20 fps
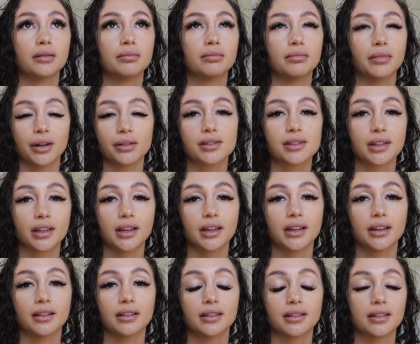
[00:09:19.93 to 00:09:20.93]

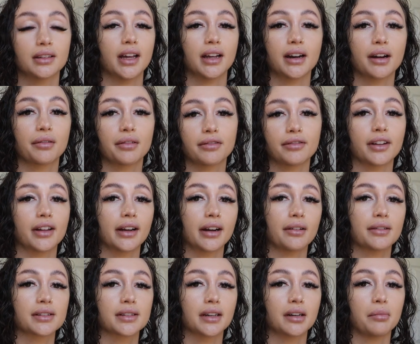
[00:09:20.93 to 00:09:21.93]
mostly, then I would feel like
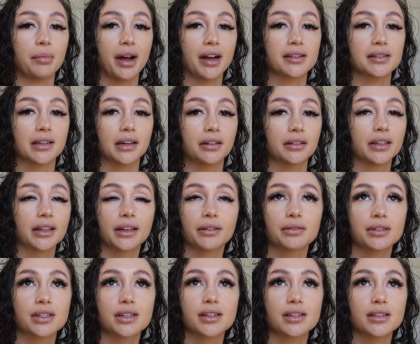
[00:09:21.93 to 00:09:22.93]
I was gonna pass out. Like it
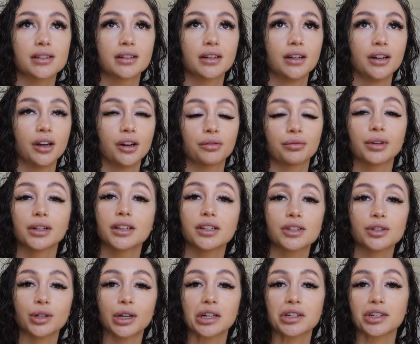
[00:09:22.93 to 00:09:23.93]
was just really
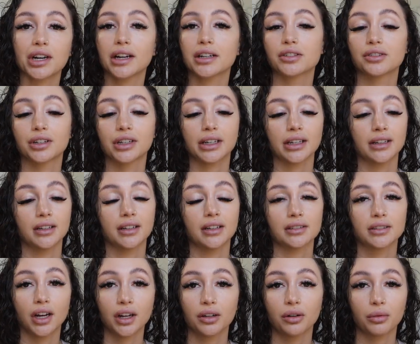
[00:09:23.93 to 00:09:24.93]
strange. I had drinking a
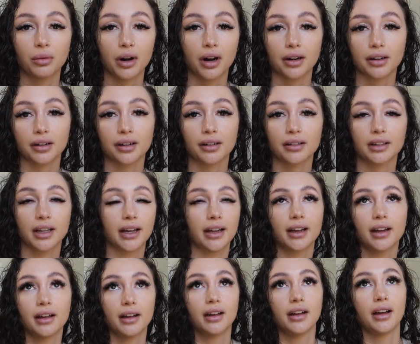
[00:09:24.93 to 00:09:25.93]
ton of water.
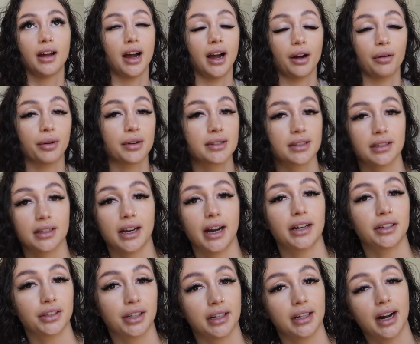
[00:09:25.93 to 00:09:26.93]
Like I wasn't
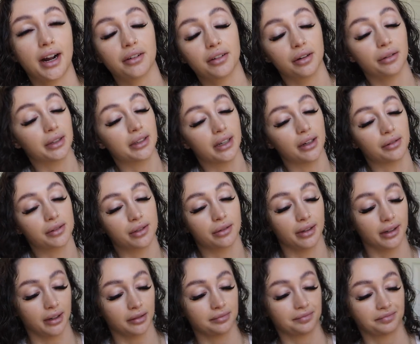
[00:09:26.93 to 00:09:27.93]
dehydrated. I don't know what the hell was
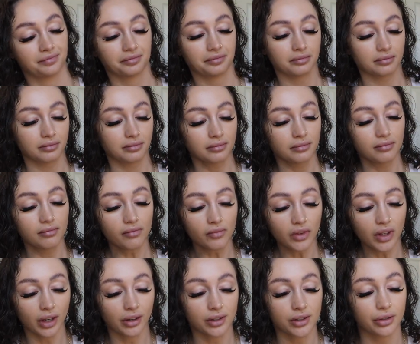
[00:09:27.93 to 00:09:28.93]
going on.
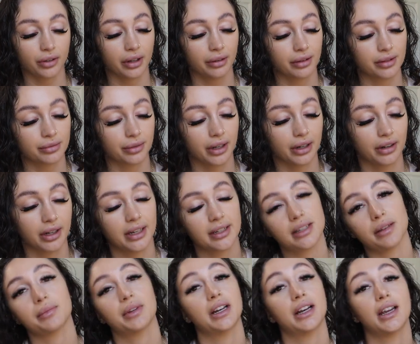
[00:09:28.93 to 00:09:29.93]
So anyways, we go to get
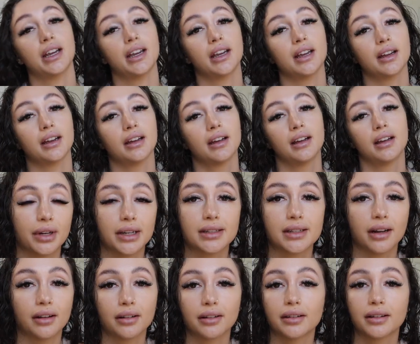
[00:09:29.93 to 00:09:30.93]
something to eat. We
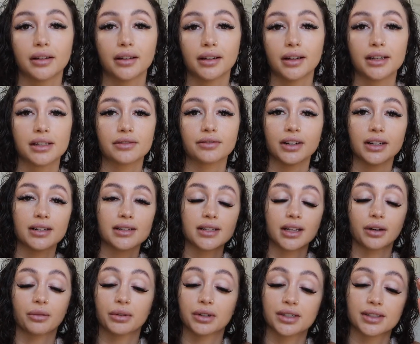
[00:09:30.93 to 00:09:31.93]
tell his friends
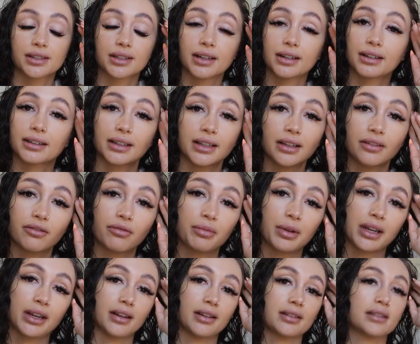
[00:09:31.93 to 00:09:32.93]
like we're just gonna leave
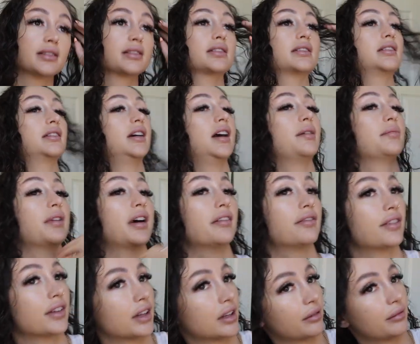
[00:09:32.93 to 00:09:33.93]
because I'm
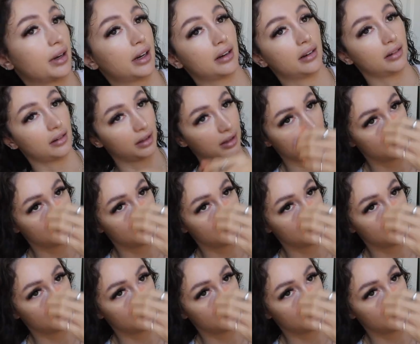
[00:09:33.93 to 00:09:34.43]
not feeling well.